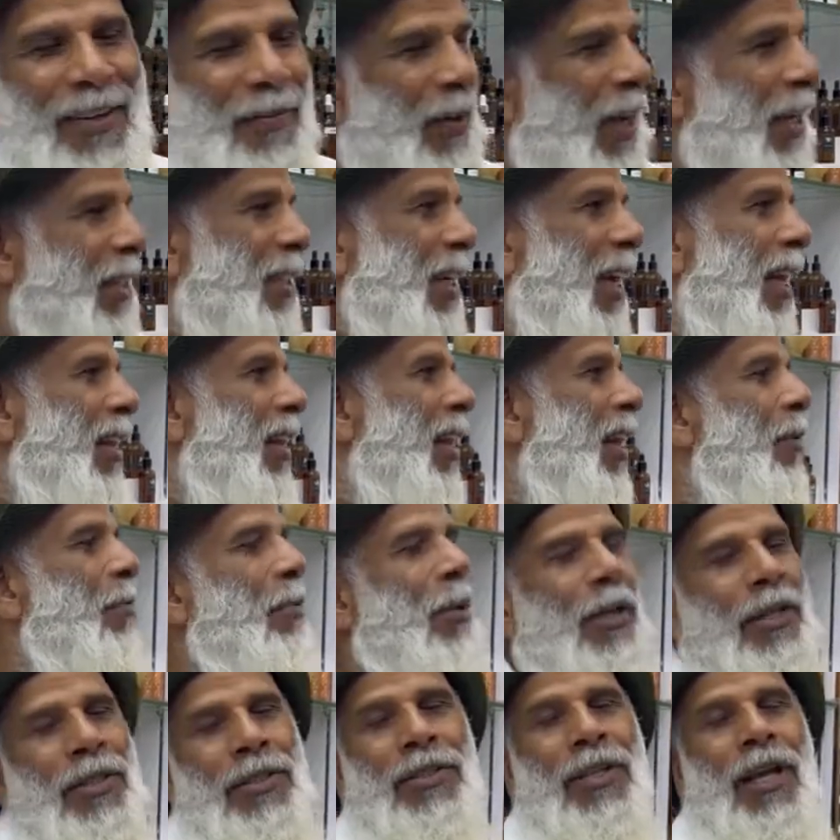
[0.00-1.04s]
mashallah,
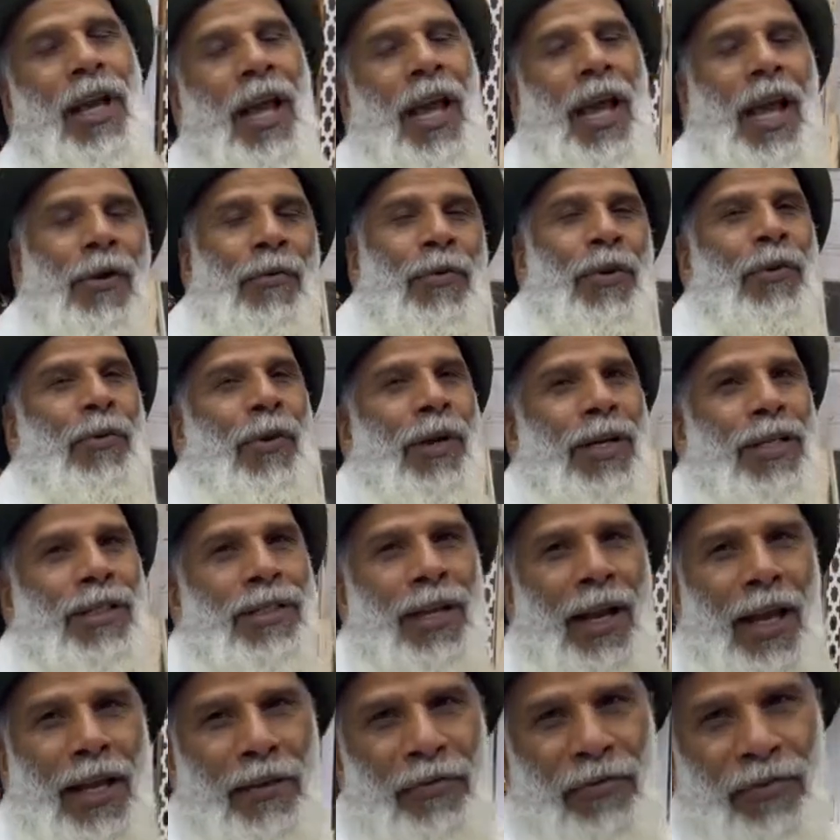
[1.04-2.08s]
because everyone
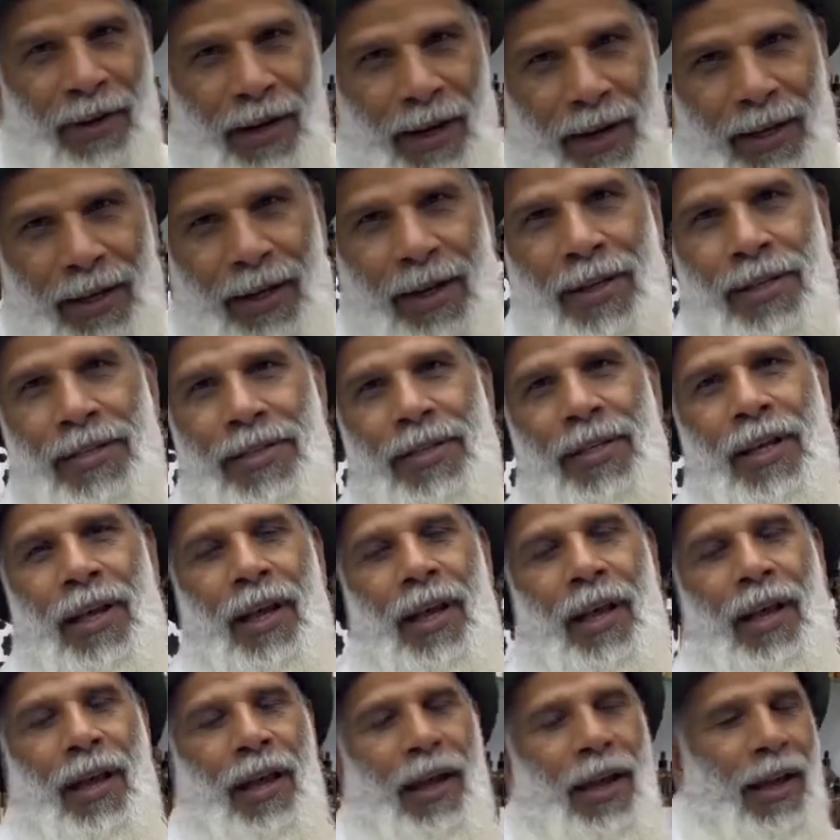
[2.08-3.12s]
is like fragrance.
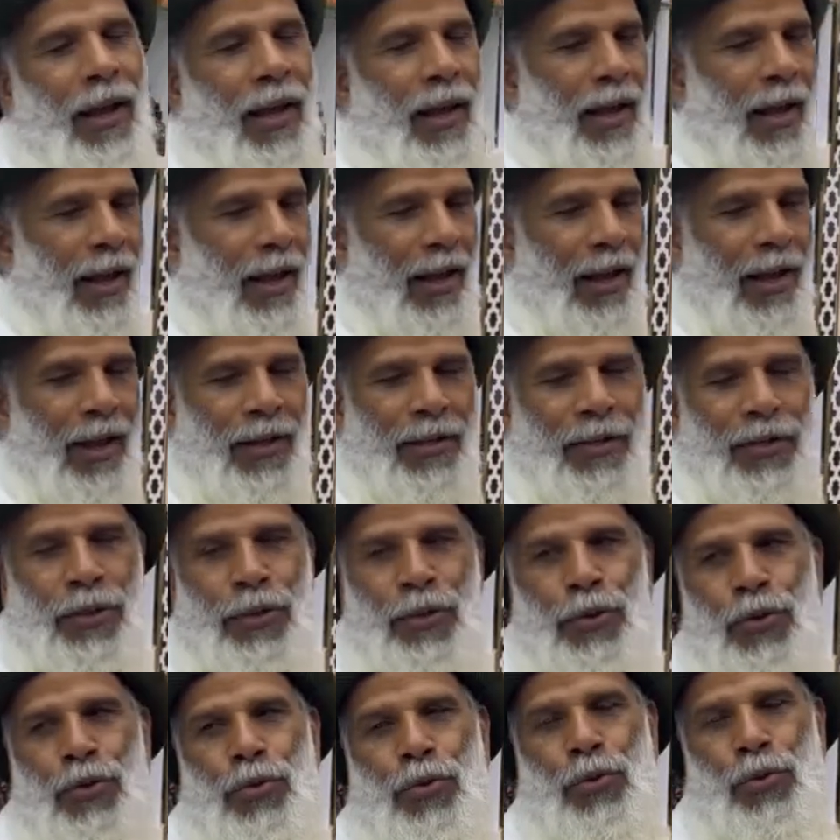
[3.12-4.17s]
And
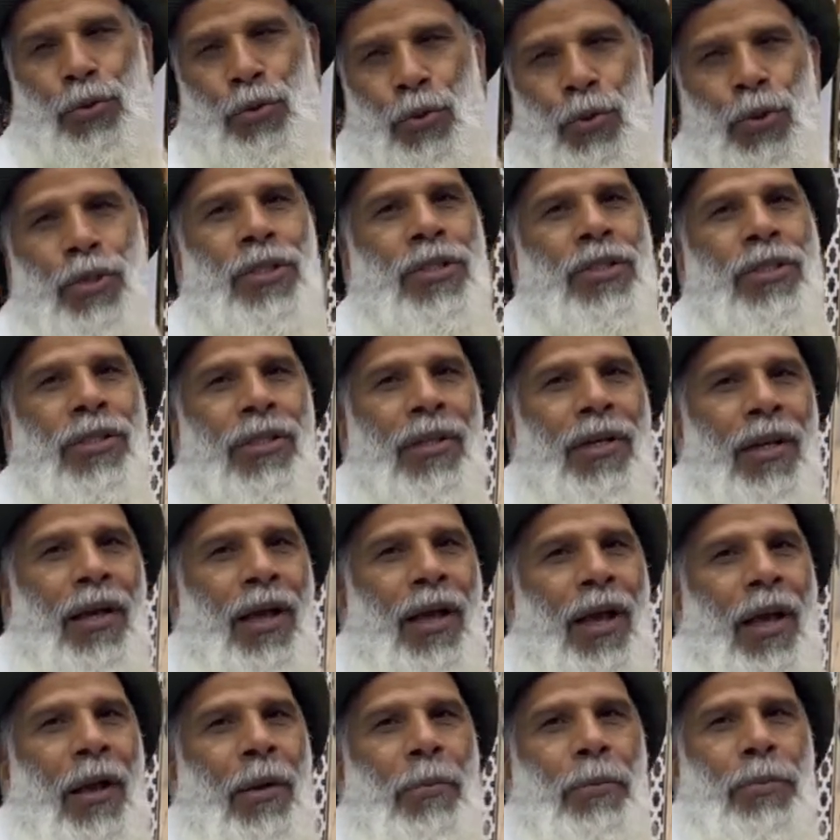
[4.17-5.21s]
to choose
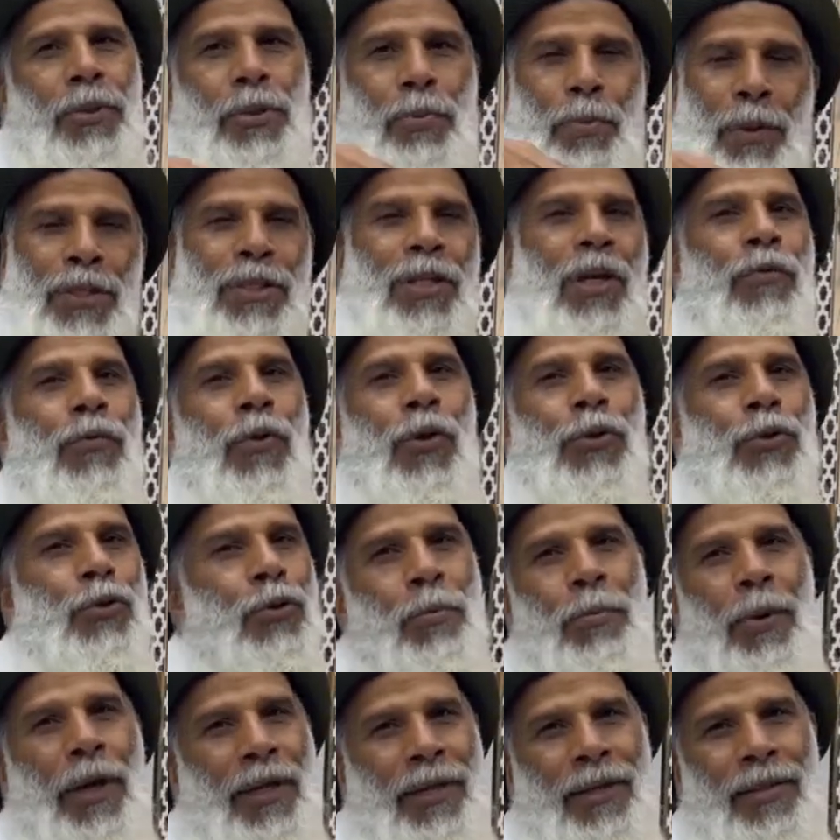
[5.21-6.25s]
special for
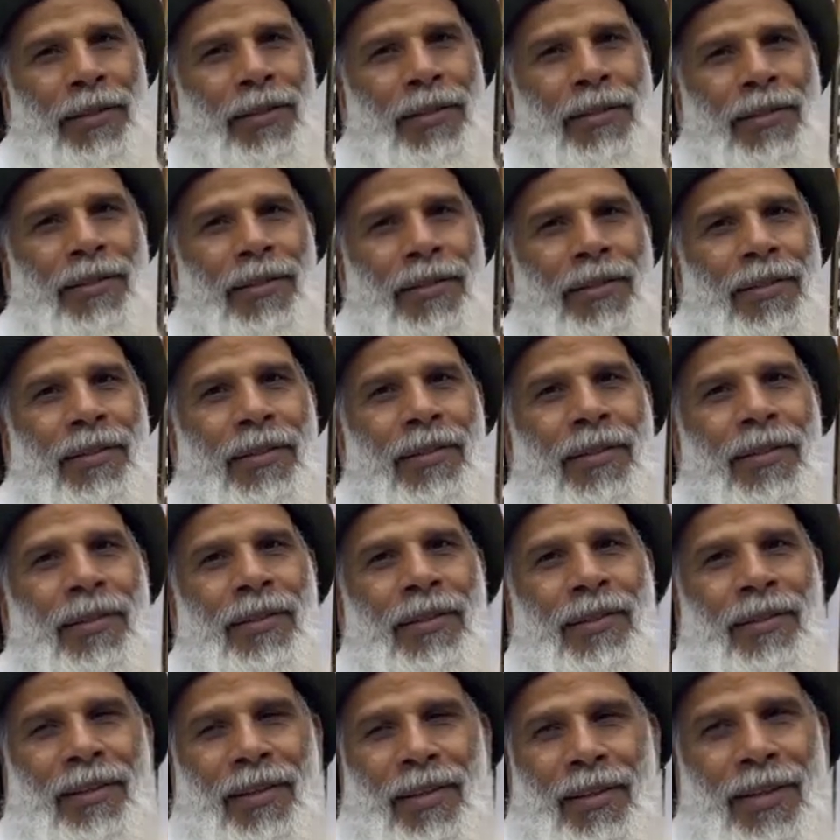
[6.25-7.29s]
Dubai.
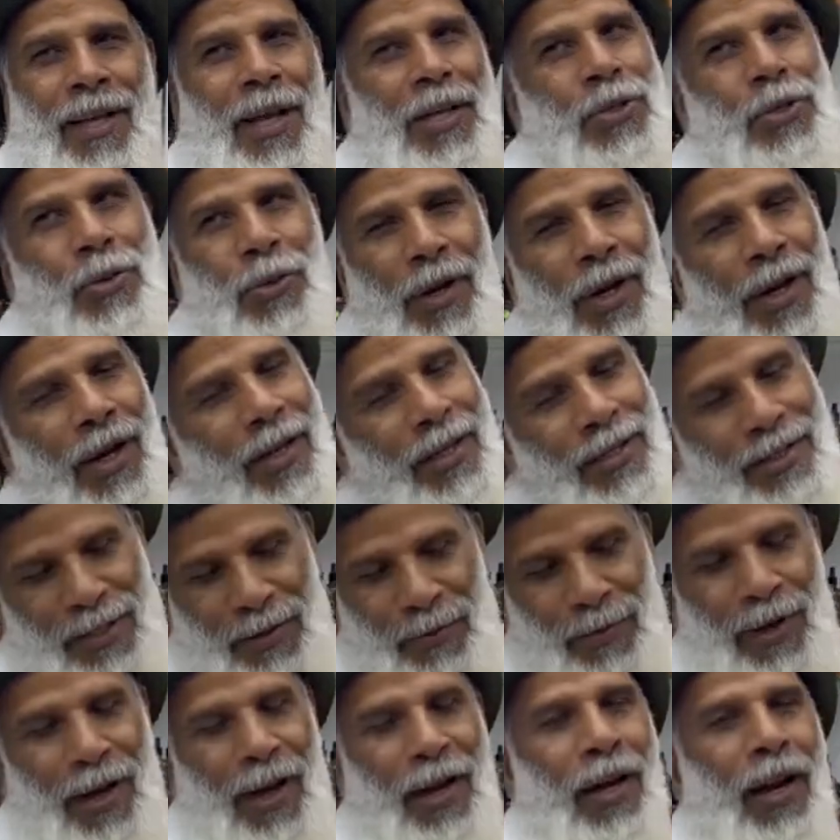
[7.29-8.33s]
Right. That's why
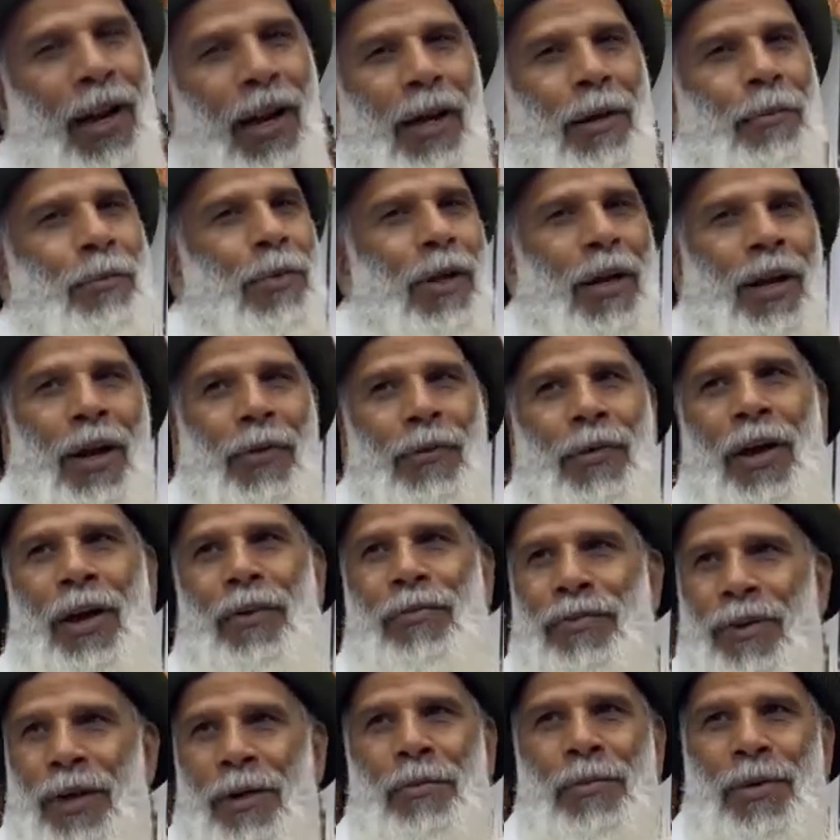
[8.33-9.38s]
Suryal, Alhamdulillah, we
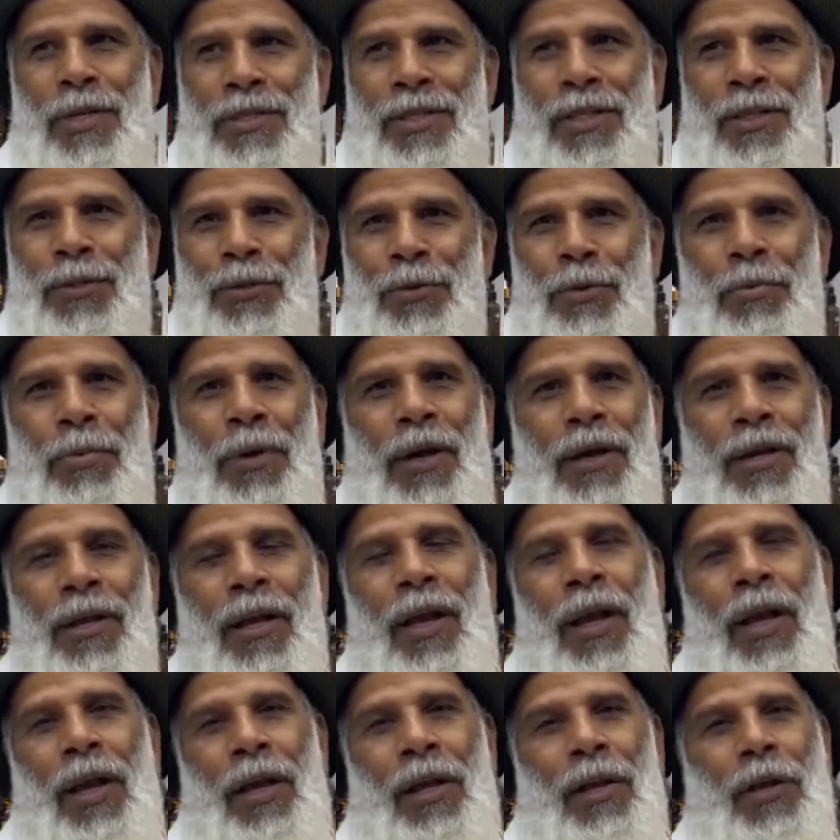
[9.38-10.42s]
are famous in Dubai.
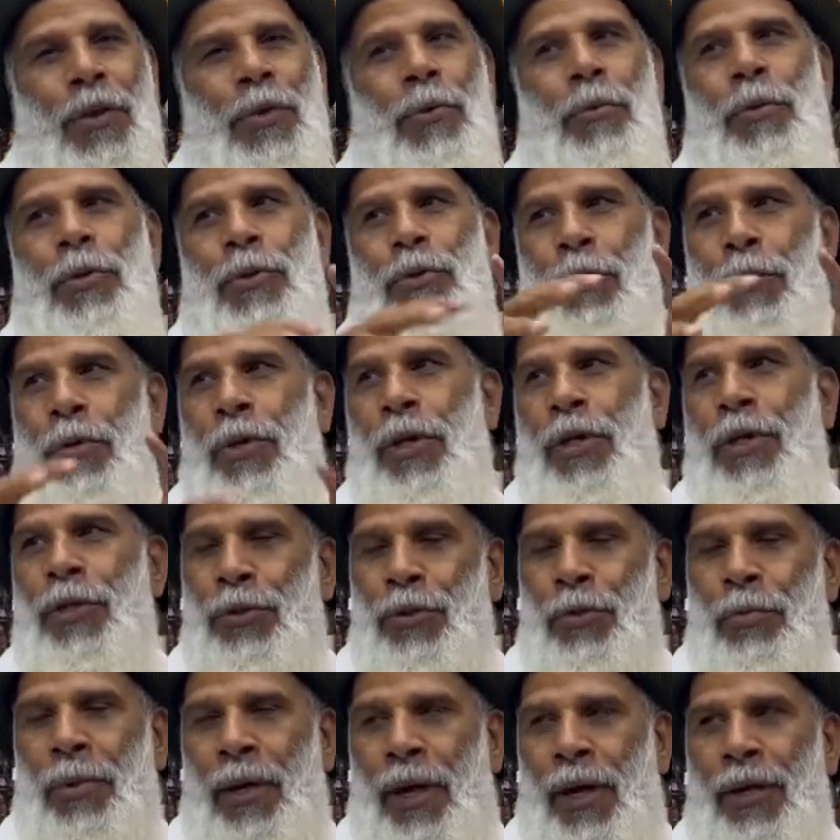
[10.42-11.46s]
You do, in
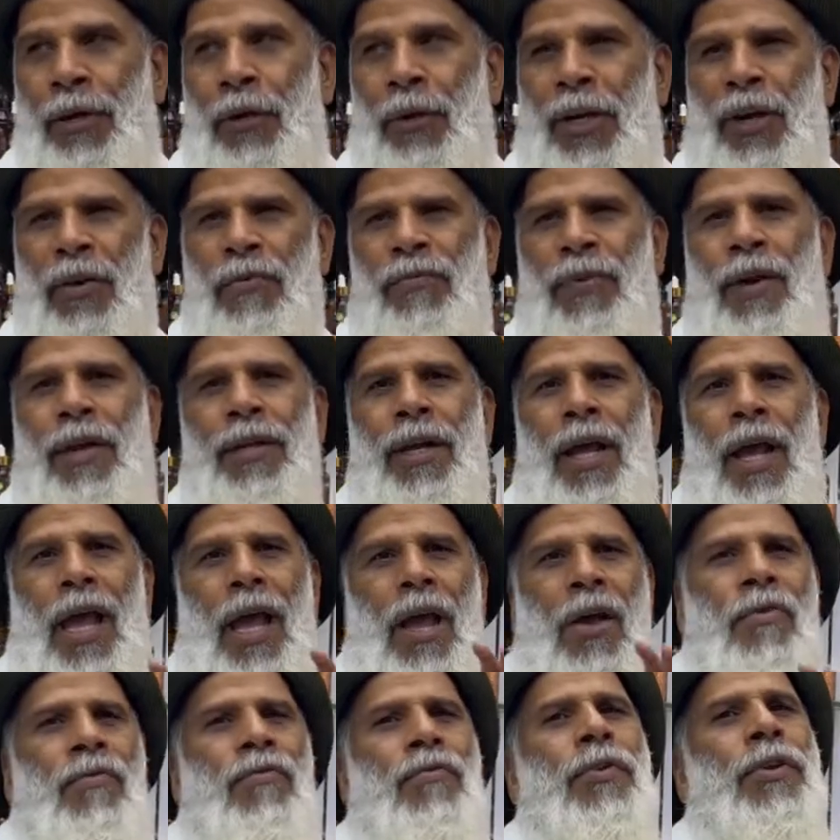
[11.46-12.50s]
Dubai, you can find
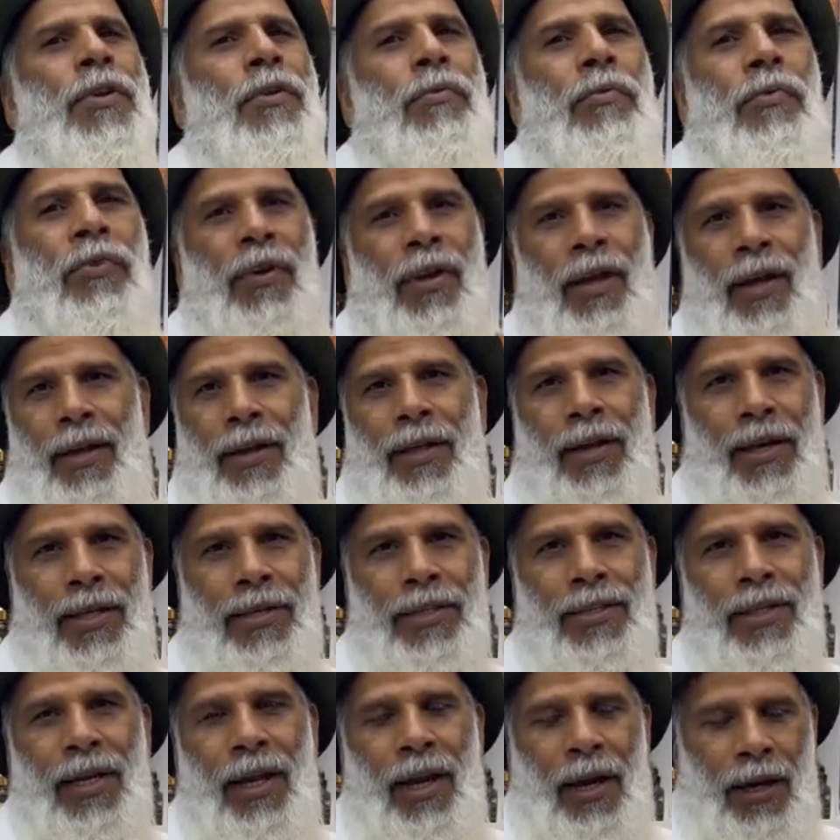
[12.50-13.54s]
every
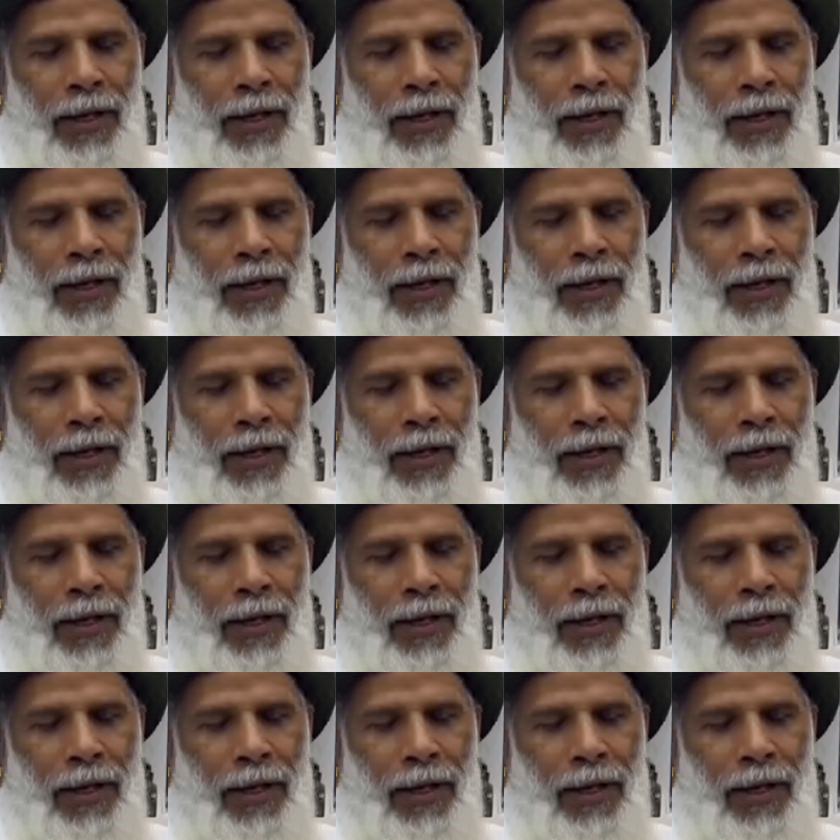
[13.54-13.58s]
fragrance.